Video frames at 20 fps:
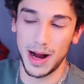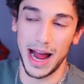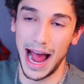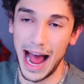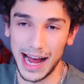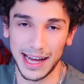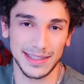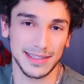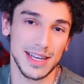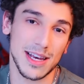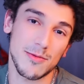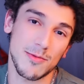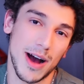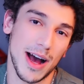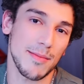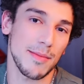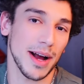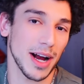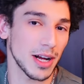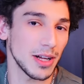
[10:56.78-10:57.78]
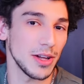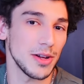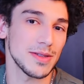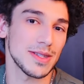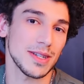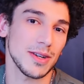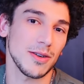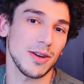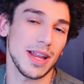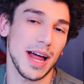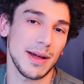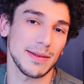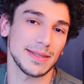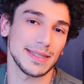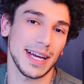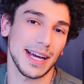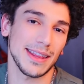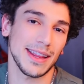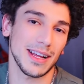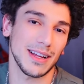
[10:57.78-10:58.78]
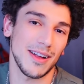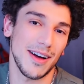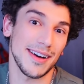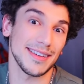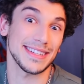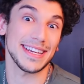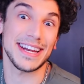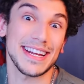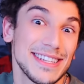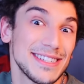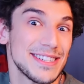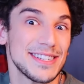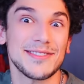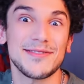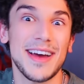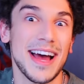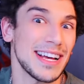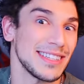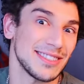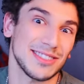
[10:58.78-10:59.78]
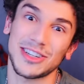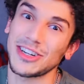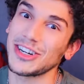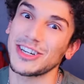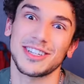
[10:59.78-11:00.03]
asking why my clothes are all outside the closet. It's just faster.